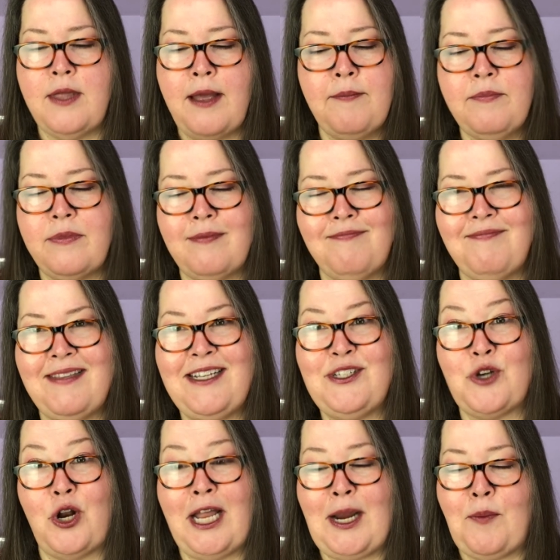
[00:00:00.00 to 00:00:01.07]
them.
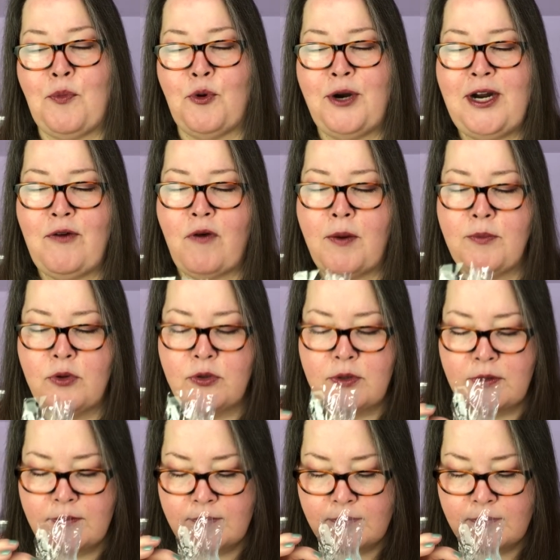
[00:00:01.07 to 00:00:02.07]
These are like pre-crumbled.